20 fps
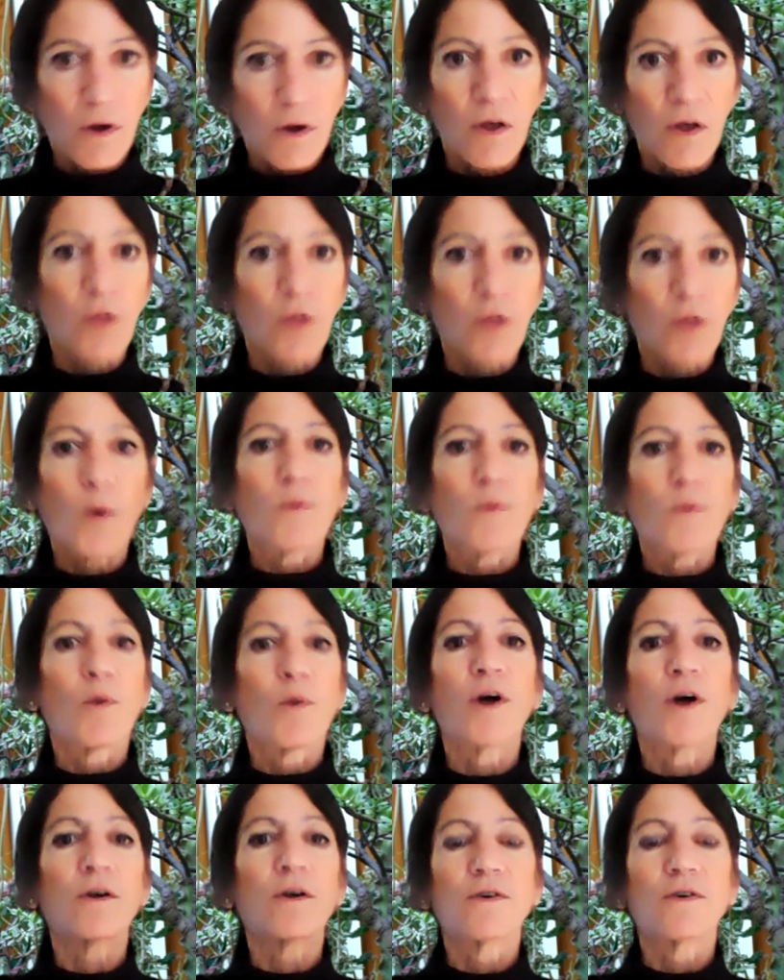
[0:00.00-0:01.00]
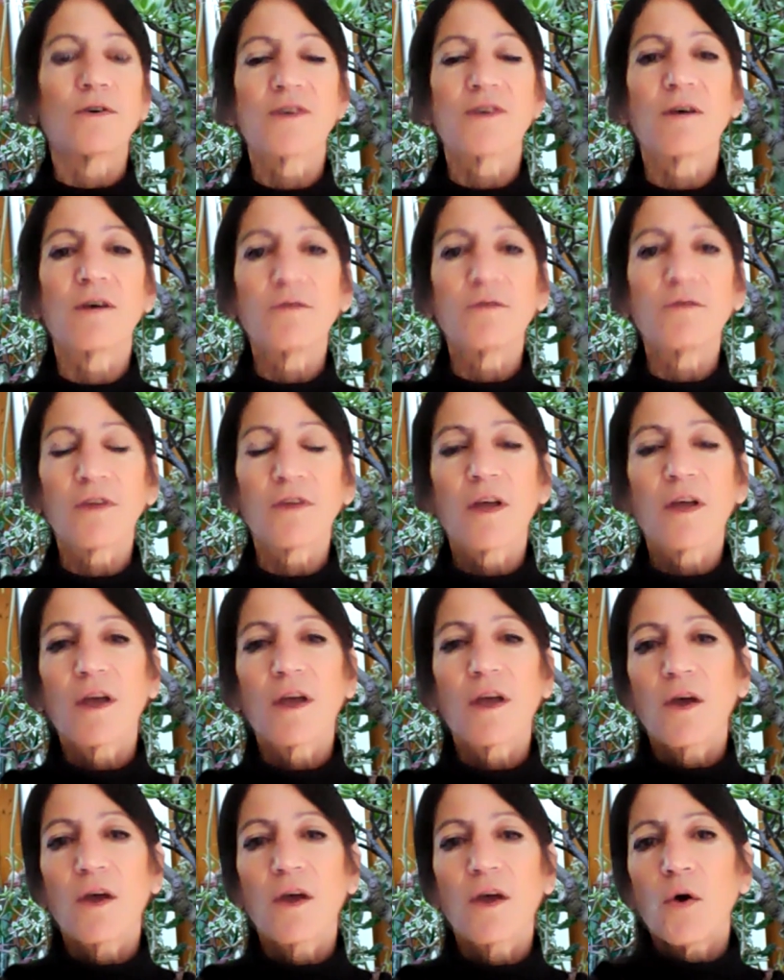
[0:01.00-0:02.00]
the way we market ourselves.
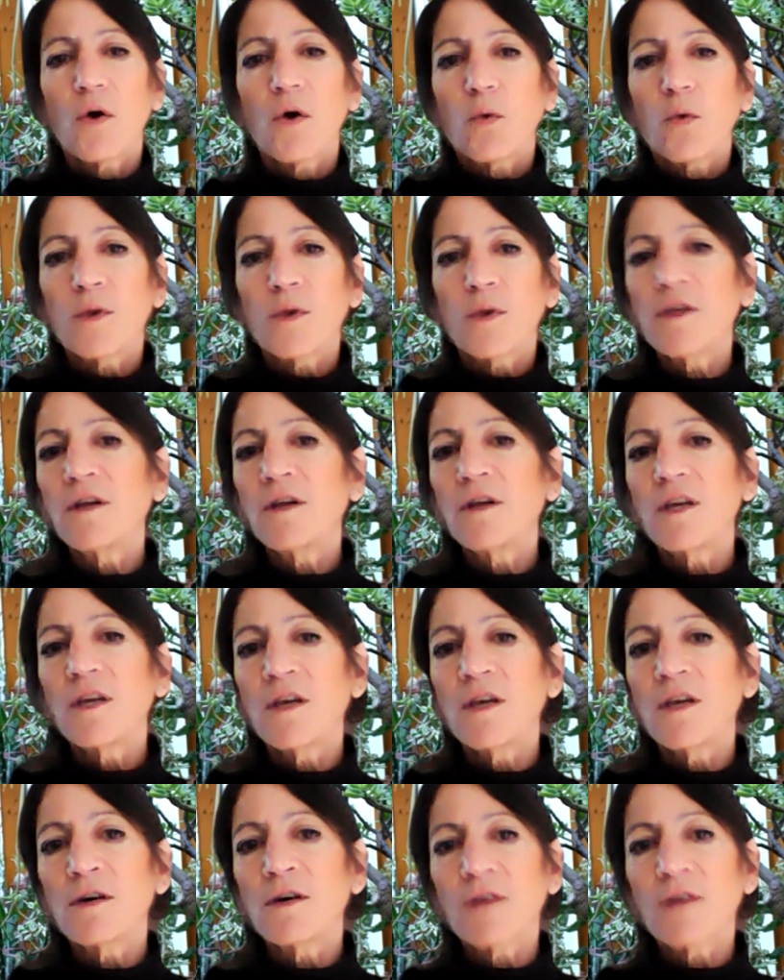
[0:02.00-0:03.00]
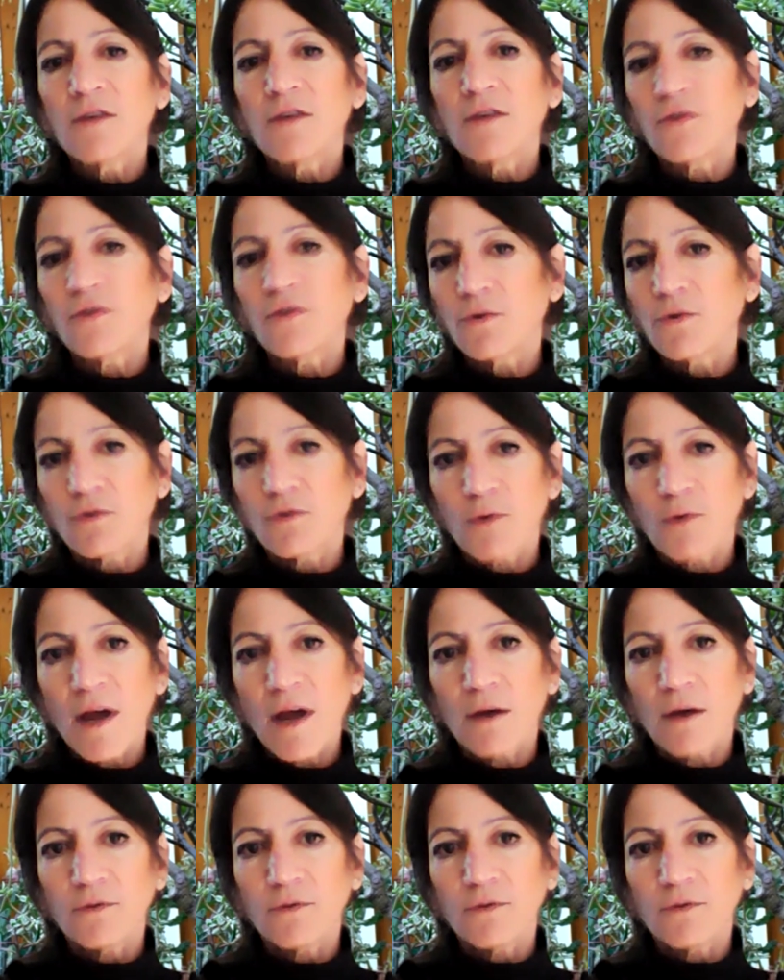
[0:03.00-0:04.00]
Within a year, that turned
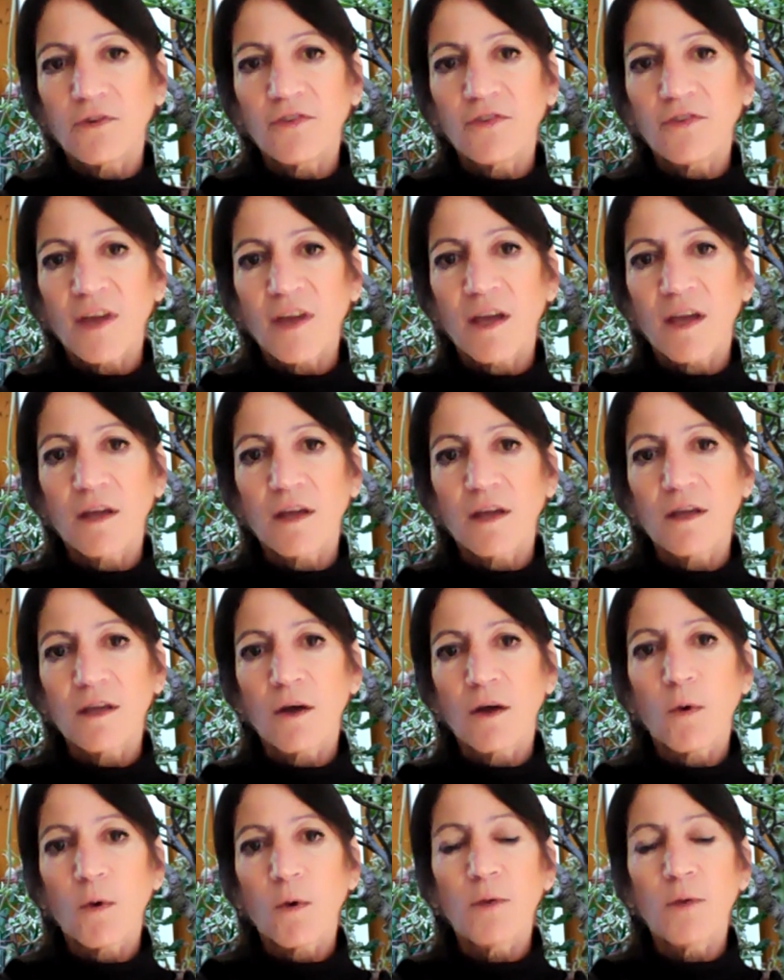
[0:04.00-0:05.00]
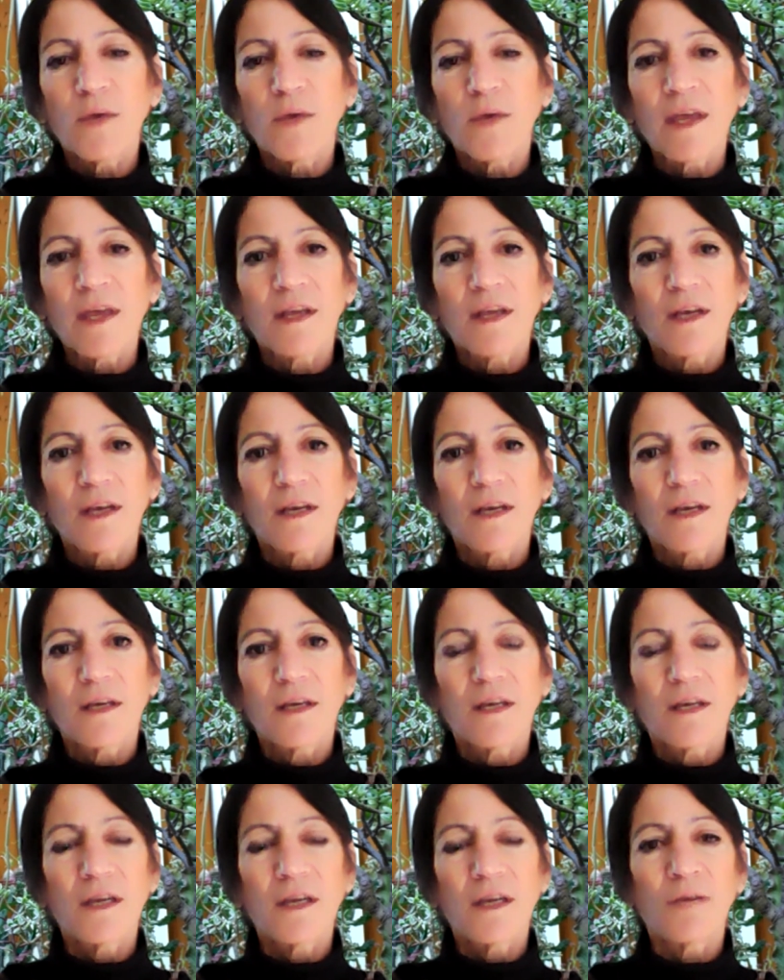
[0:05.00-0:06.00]
around to saying, you know what,
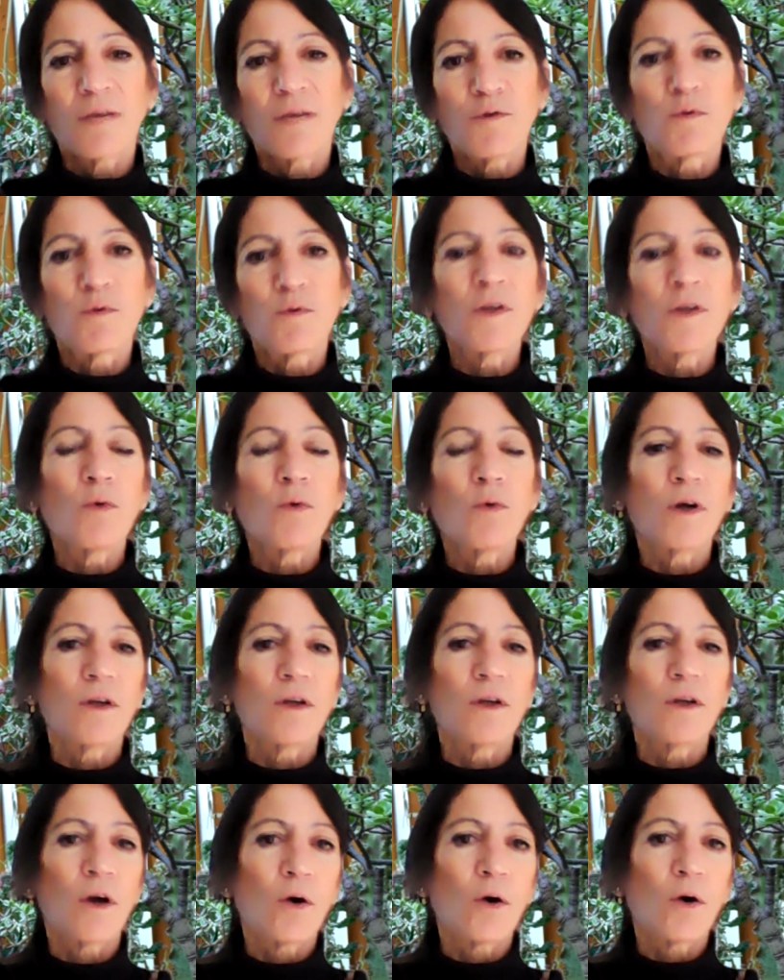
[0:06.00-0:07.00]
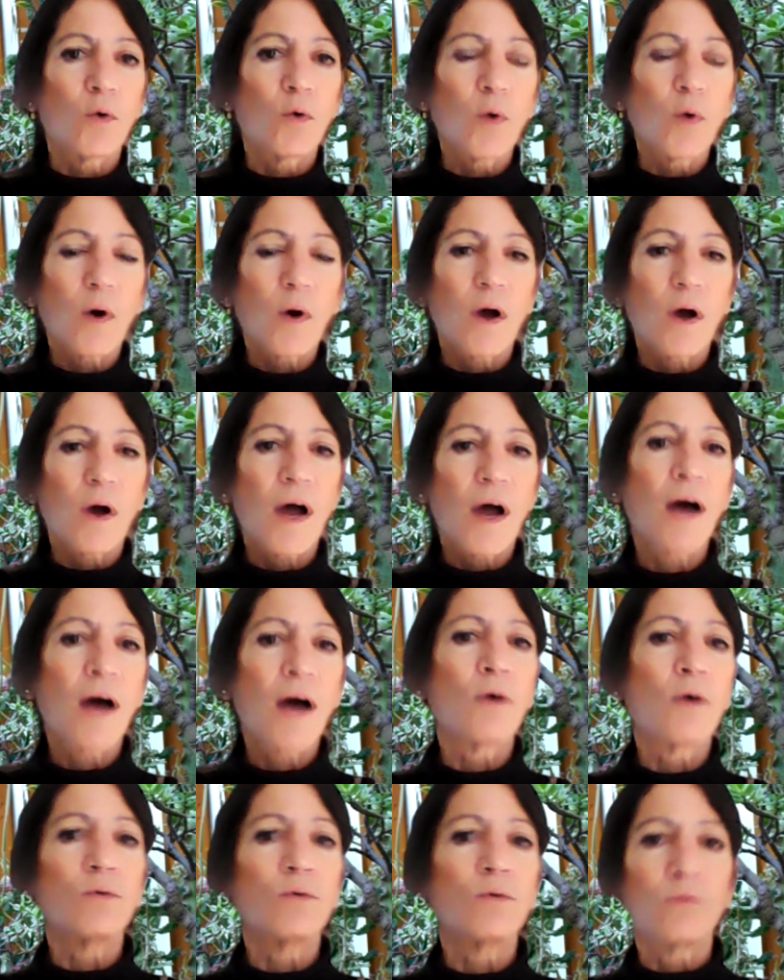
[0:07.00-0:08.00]
if you really want to know
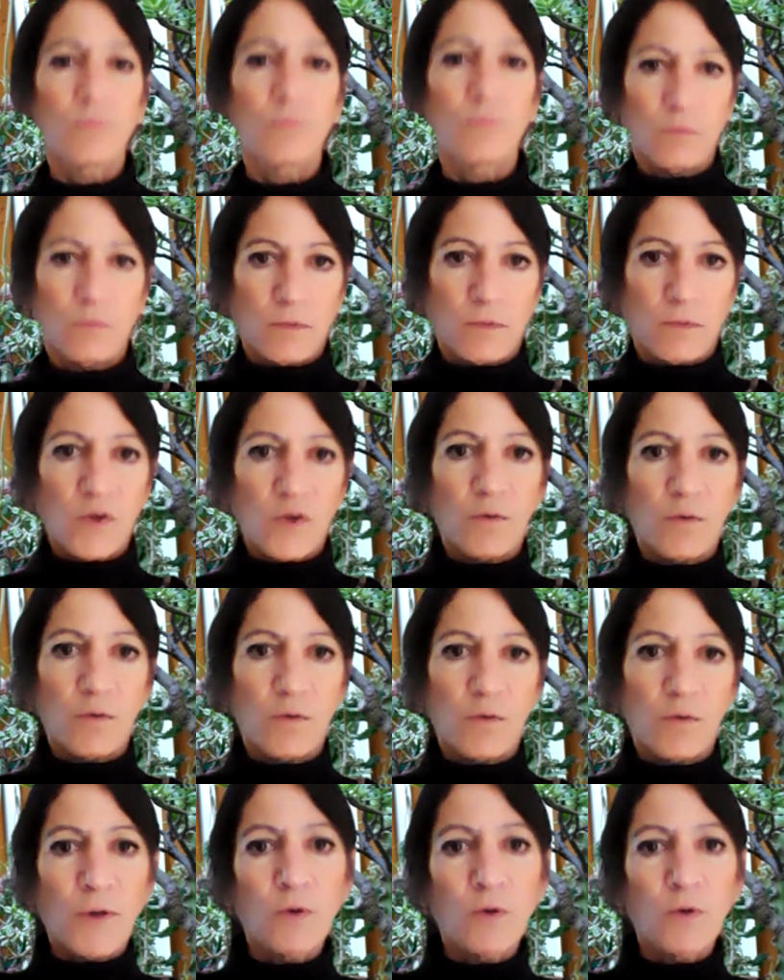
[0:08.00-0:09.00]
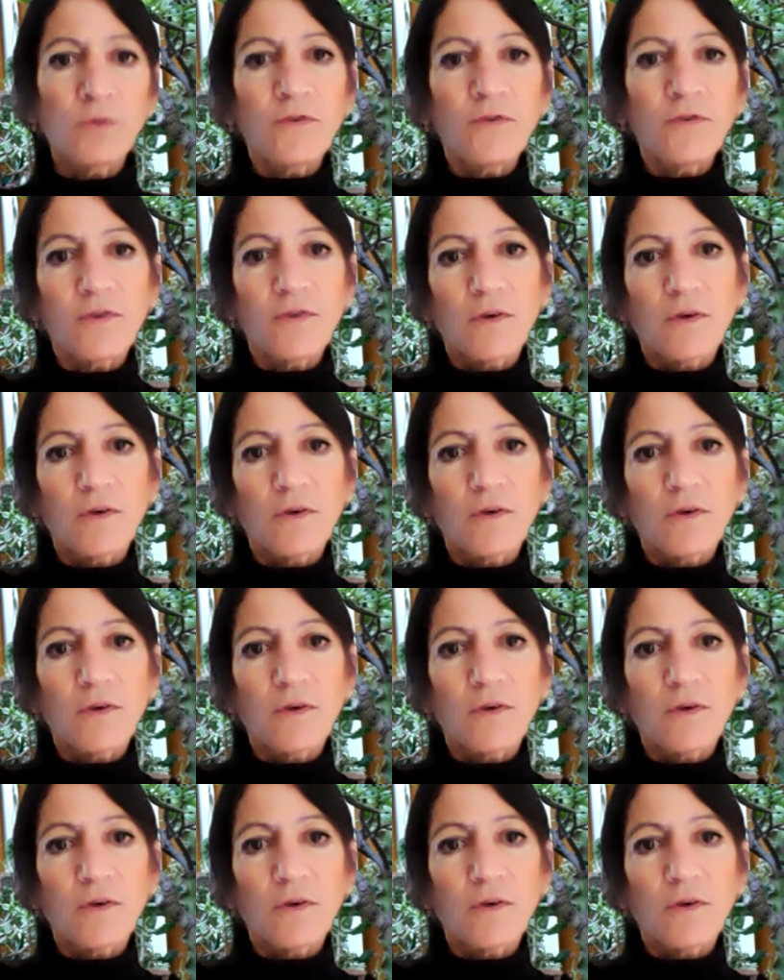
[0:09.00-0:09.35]
how your boat